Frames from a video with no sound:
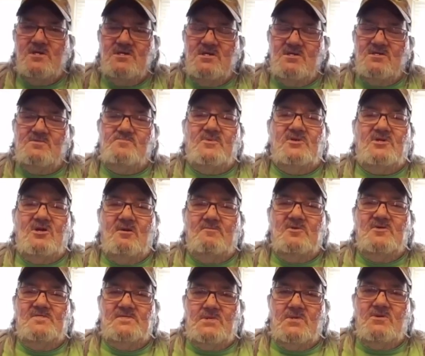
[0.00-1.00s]
is
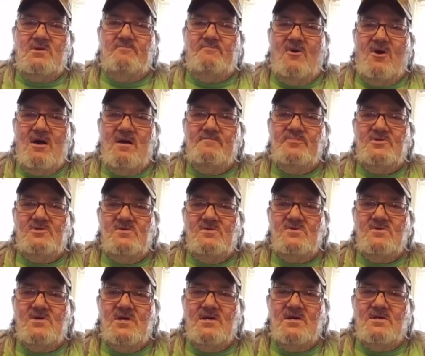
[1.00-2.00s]
becoming very
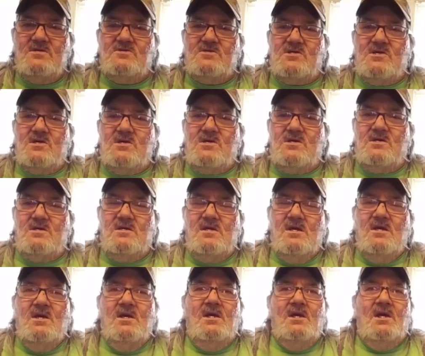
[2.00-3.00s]
popular as a
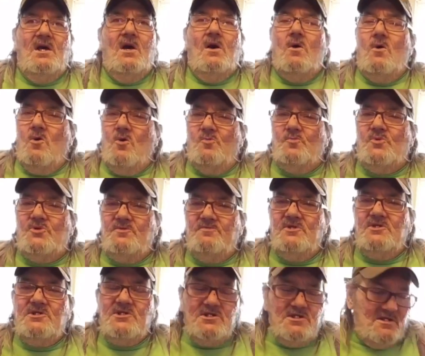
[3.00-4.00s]
home
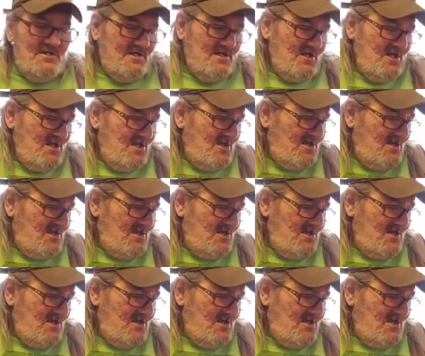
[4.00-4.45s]
remedy.